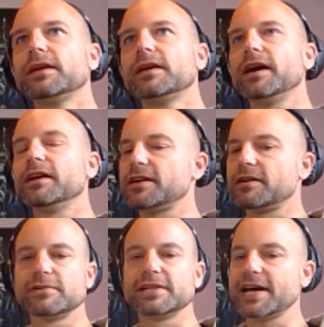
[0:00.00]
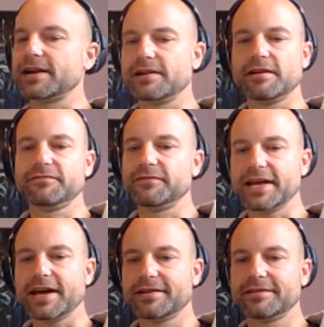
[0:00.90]
I really had a love for
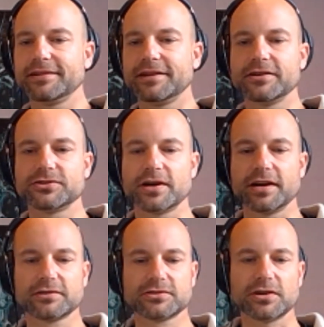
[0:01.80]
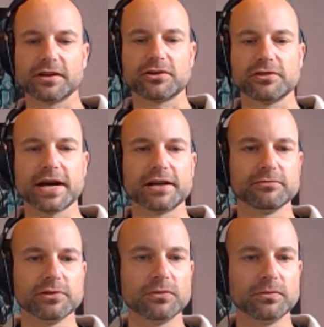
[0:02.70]
that, trying to create a
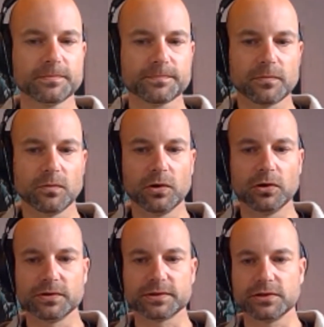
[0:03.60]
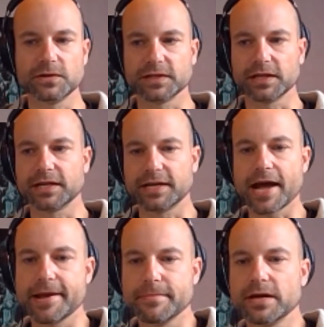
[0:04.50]
real world using a
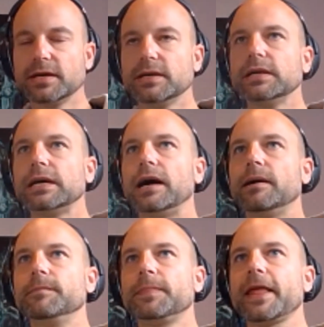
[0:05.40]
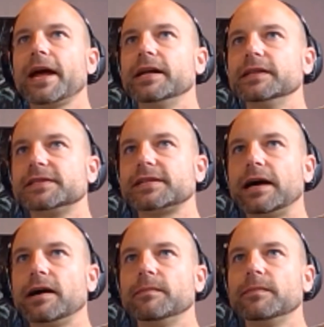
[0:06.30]
game, and
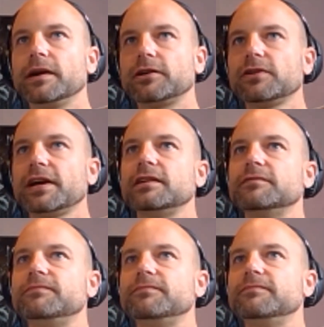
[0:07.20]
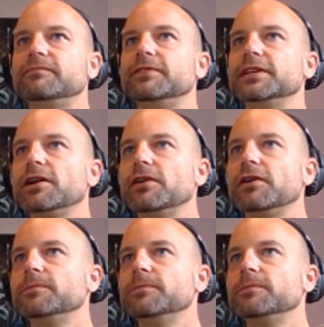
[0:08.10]
I created a video